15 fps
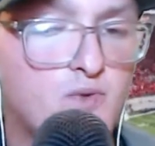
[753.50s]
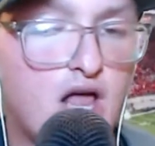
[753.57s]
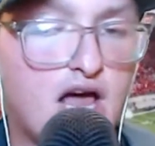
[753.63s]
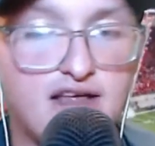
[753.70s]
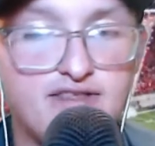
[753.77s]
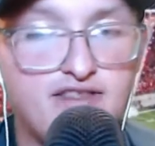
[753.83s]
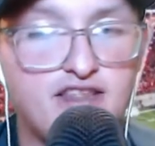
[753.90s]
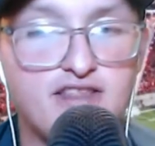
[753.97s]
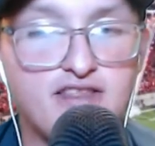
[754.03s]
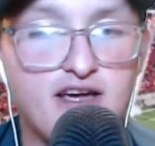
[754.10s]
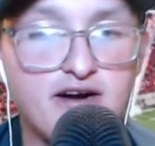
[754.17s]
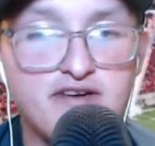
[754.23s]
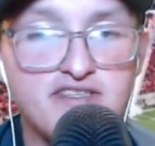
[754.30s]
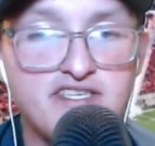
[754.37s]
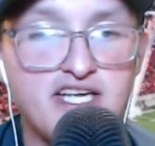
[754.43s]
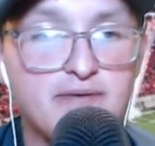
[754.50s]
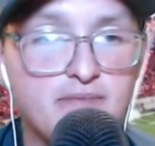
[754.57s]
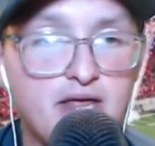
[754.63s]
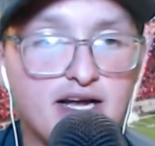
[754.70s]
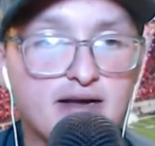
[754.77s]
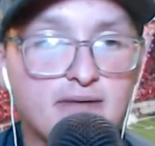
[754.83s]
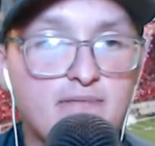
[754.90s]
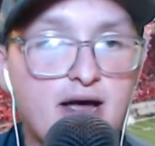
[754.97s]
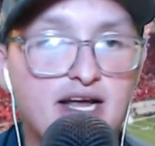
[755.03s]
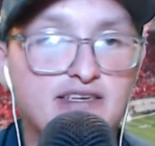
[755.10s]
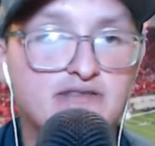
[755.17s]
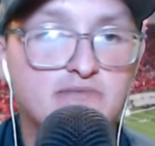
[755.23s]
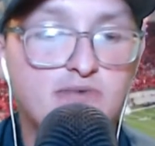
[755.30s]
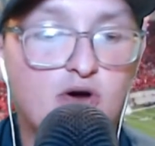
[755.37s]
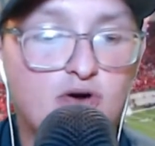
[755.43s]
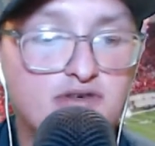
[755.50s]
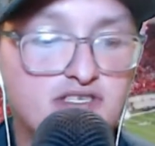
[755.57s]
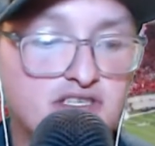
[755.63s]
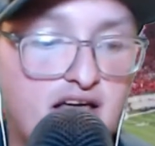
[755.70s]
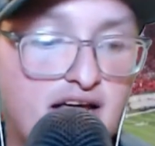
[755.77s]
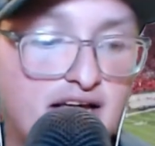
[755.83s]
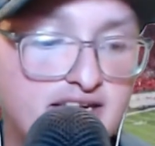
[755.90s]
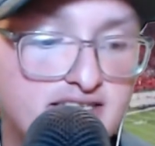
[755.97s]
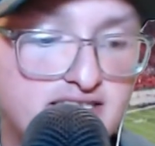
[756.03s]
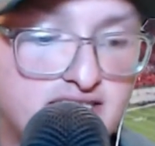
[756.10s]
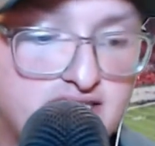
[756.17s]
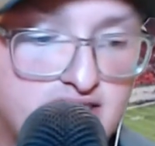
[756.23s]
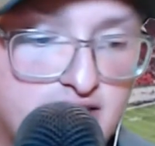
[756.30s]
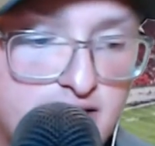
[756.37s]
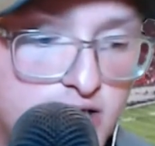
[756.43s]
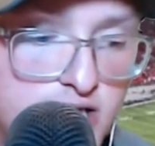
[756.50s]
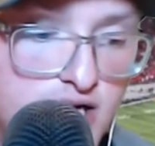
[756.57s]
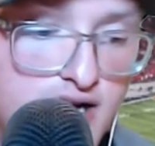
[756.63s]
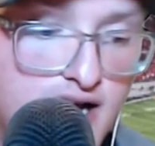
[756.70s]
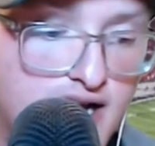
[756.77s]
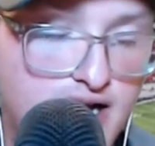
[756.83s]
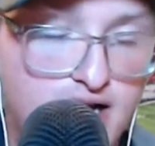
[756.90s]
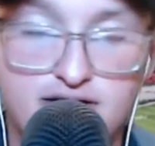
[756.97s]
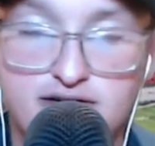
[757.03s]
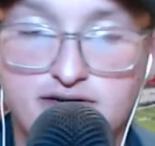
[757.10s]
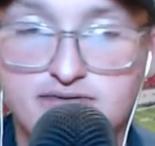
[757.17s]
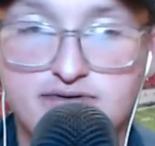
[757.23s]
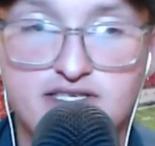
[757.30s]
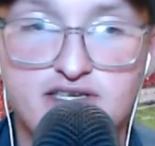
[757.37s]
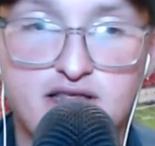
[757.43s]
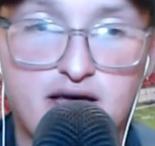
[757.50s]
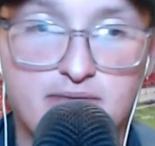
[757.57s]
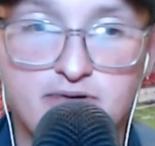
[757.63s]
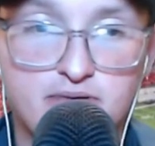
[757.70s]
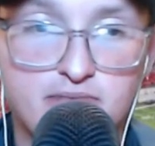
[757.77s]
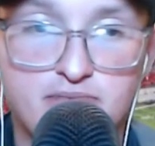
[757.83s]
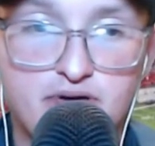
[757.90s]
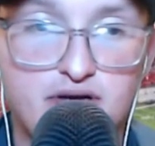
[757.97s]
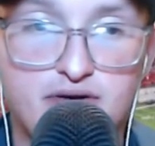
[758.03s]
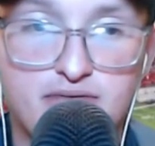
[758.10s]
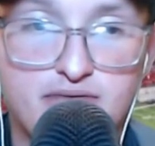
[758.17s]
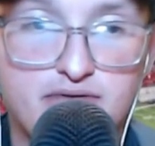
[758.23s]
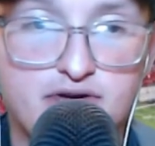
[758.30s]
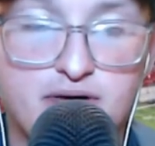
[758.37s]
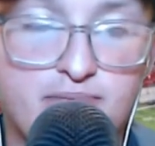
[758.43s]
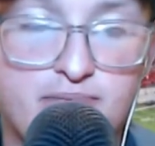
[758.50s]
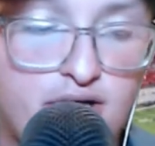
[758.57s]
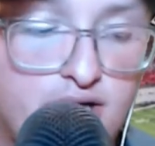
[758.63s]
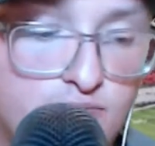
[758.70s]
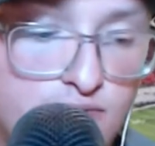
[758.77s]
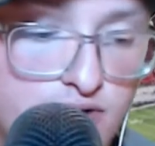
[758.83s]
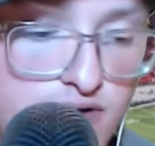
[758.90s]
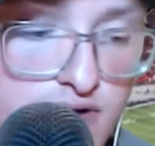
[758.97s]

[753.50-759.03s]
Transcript: they're a team that can make some noise in the ACC, but again, I don't see them competing with